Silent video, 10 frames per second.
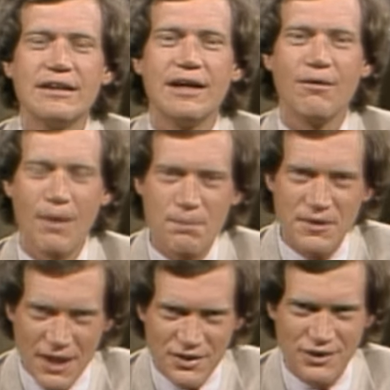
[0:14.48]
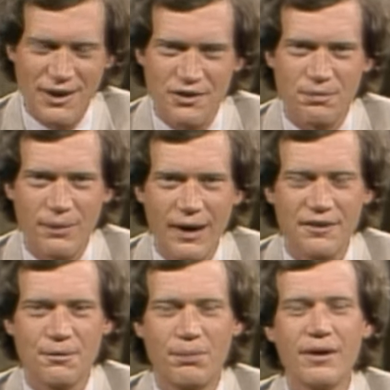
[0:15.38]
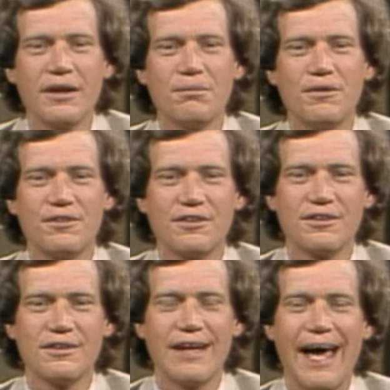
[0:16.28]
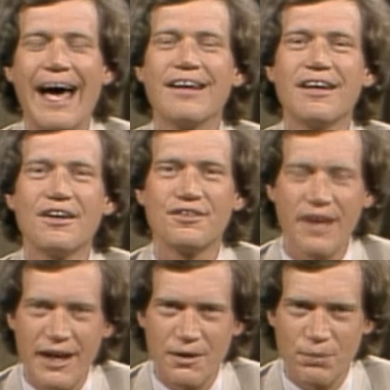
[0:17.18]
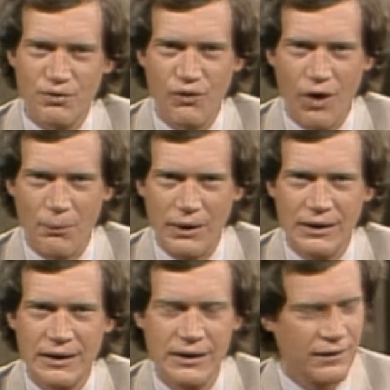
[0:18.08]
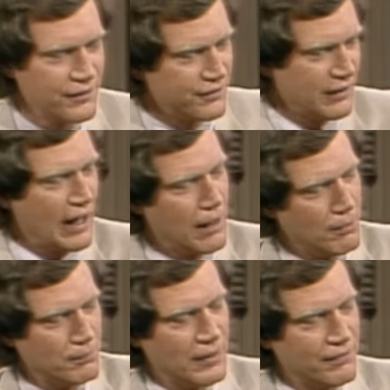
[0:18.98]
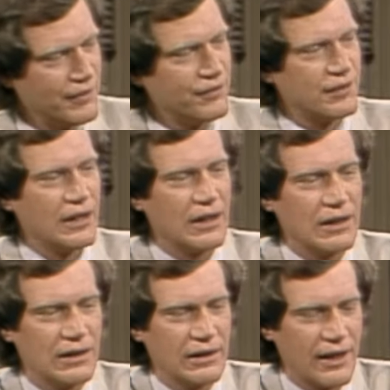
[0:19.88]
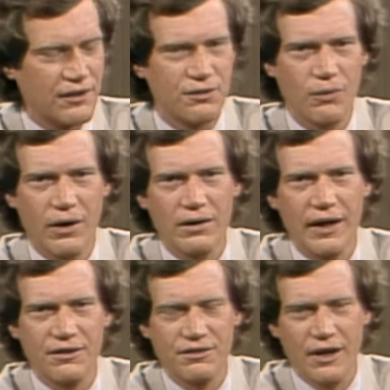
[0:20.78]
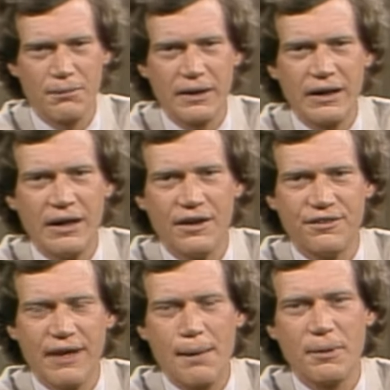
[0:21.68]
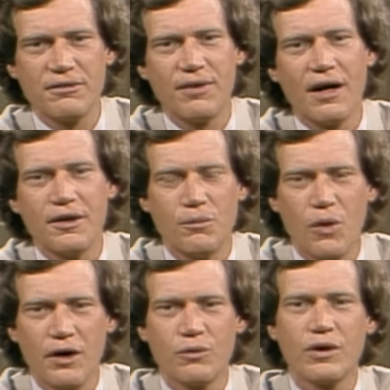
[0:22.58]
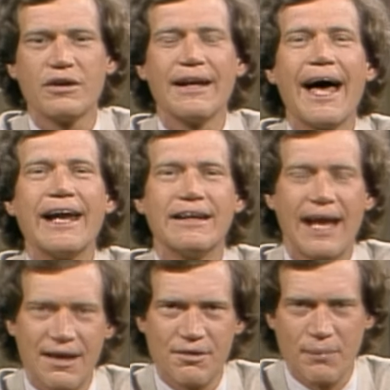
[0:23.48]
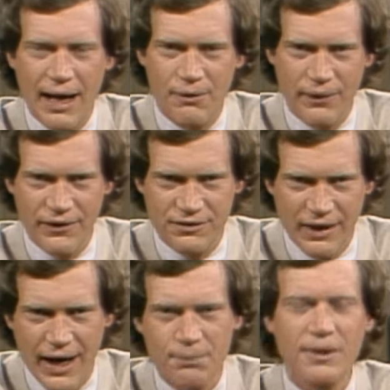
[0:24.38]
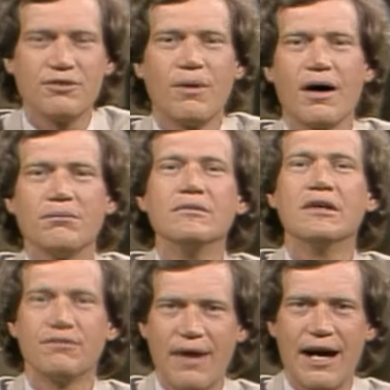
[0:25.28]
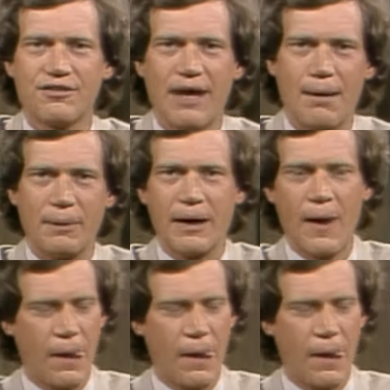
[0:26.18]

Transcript: a reputation as a brilliant musician and an exciting performer. This is an album of his latest work, ladies and gentlemen, Zappa Volume 1. We're delighted to have him back with us tonight. Please welcome Frank Zappa.